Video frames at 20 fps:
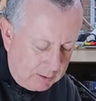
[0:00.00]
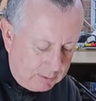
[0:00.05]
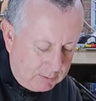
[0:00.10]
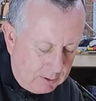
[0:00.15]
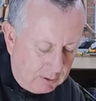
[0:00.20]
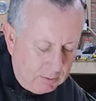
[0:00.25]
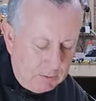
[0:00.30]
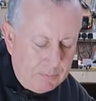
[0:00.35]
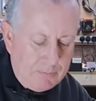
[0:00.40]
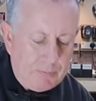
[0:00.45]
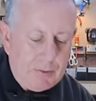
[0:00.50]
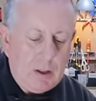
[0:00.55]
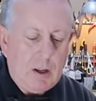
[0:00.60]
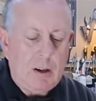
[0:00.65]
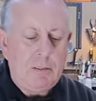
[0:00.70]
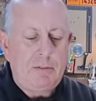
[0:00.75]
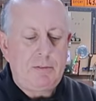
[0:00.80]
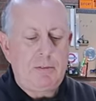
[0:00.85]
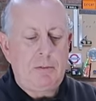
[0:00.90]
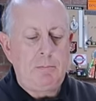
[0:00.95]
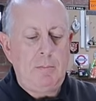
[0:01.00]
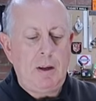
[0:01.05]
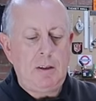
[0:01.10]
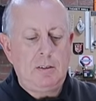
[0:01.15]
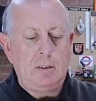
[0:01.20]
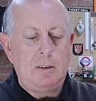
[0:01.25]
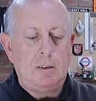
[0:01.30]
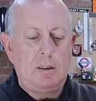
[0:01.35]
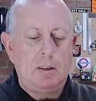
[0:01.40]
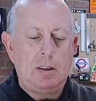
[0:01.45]
so I've
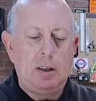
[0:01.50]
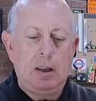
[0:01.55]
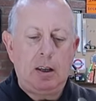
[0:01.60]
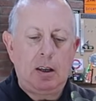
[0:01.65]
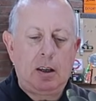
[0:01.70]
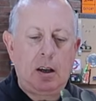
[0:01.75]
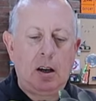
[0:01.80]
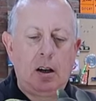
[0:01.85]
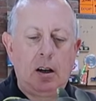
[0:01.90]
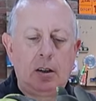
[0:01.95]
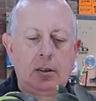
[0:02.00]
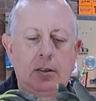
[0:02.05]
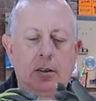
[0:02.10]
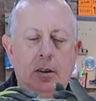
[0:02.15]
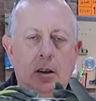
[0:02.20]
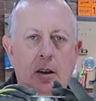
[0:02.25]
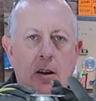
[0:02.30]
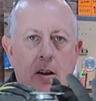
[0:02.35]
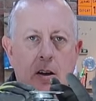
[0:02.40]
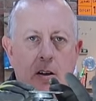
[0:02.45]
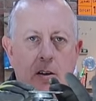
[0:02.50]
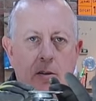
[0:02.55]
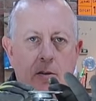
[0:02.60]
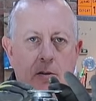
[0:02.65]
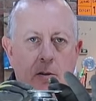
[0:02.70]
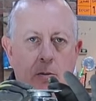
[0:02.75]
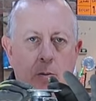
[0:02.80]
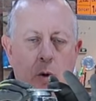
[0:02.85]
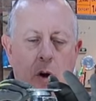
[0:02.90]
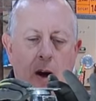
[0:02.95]
measured the caster
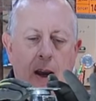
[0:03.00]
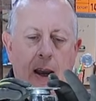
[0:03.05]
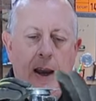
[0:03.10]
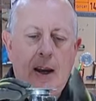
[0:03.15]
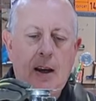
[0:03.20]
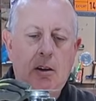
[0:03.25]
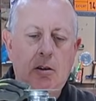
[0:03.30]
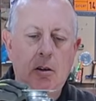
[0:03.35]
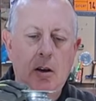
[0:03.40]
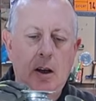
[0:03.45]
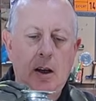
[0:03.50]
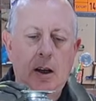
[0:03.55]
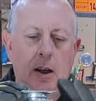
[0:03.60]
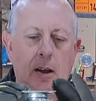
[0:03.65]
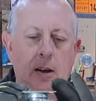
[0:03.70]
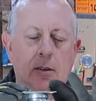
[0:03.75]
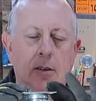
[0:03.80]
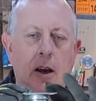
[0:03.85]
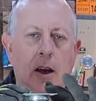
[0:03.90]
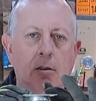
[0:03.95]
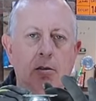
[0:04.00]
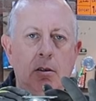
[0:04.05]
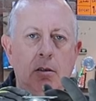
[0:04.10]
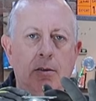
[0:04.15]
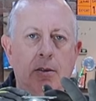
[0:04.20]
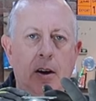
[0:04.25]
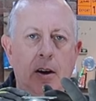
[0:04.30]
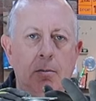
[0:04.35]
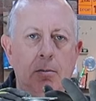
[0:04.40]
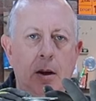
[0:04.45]
quite accurately and it's
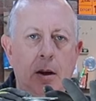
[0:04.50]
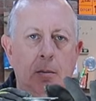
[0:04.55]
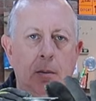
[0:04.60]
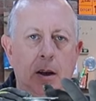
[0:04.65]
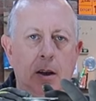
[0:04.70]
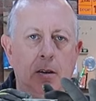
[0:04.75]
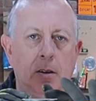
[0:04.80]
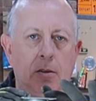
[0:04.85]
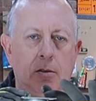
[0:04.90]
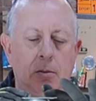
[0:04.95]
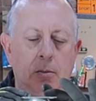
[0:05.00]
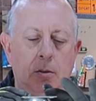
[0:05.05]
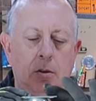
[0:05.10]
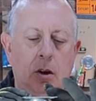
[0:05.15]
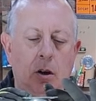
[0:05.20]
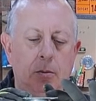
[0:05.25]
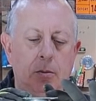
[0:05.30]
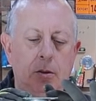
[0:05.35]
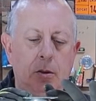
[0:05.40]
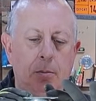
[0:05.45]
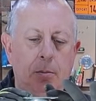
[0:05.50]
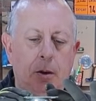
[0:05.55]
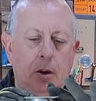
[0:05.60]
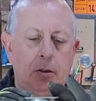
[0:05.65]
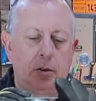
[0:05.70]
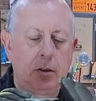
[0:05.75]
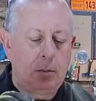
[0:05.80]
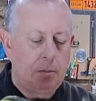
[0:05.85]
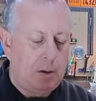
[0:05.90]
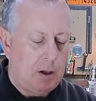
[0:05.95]
105 millimeters from top to
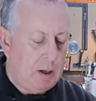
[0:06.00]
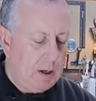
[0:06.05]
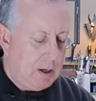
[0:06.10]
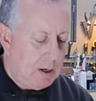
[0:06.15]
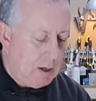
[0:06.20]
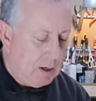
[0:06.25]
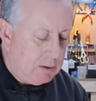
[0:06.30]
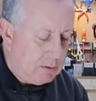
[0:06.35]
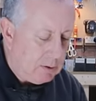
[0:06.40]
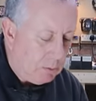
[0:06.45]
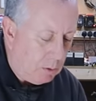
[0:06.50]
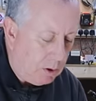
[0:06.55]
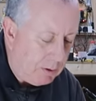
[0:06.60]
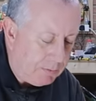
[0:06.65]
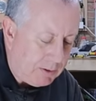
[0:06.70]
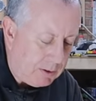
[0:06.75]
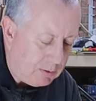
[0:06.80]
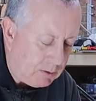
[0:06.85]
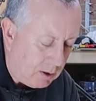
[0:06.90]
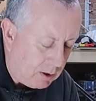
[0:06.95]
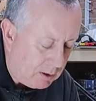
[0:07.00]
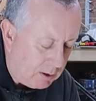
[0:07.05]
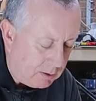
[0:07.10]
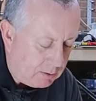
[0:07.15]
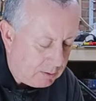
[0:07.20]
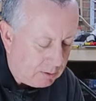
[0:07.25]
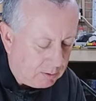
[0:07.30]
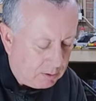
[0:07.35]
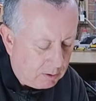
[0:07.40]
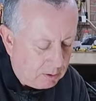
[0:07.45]
bottom. So what I've
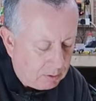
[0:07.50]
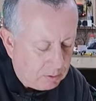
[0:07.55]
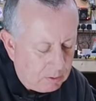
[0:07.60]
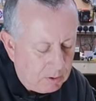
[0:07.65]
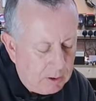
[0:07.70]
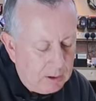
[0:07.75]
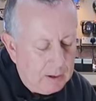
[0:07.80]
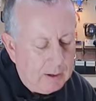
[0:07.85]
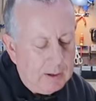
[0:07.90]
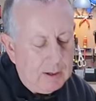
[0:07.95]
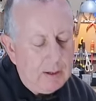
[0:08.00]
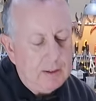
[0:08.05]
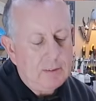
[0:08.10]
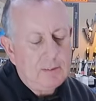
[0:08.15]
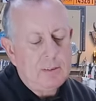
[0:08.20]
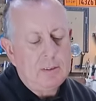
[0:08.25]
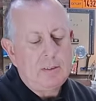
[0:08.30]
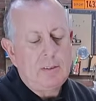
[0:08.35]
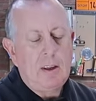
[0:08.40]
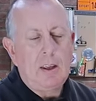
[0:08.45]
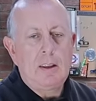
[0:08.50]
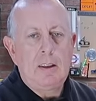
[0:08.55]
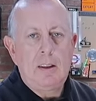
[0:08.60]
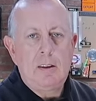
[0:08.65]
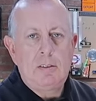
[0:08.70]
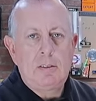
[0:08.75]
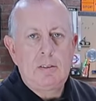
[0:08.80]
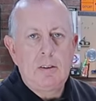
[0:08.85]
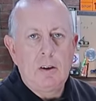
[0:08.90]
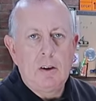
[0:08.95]
decided to do is to set
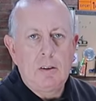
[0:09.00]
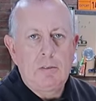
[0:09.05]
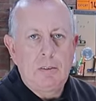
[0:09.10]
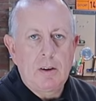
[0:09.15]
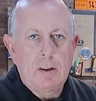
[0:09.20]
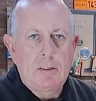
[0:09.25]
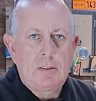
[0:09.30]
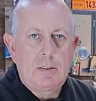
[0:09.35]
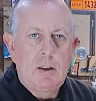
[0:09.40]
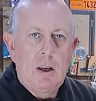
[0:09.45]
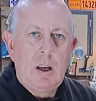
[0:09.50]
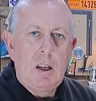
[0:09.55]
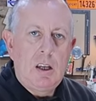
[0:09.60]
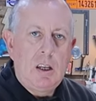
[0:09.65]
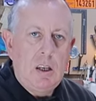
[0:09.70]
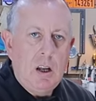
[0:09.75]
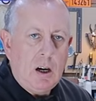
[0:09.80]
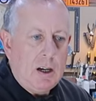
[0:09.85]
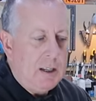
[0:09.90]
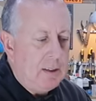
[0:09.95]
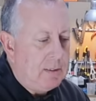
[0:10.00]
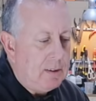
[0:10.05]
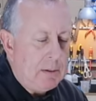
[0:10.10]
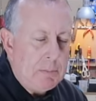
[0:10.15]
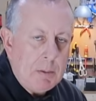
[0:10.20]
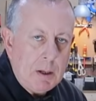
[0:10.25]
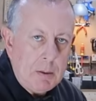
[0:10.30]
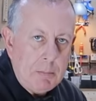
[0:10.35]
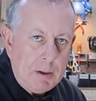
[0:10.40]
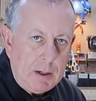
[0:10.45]
this surface 90
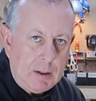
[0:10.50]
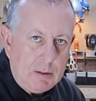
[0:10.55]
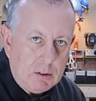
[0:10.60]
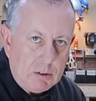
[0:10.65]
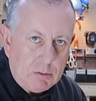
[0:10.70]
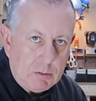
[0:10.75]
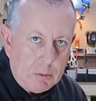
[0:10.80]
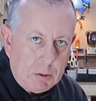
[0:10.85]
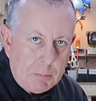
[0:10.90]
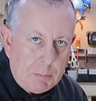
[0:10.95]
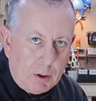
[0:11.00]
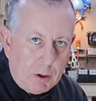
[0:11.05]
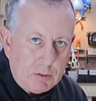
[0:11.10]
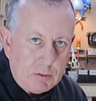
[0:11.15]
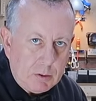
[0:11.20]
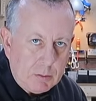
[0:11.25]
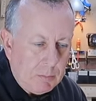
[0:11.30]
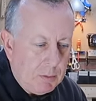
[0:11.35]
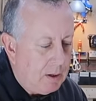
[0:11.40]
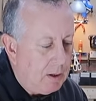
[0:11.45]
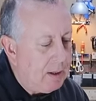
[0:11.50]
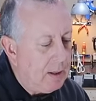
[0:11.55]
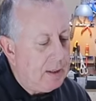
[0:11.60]
millimeters from the bottom.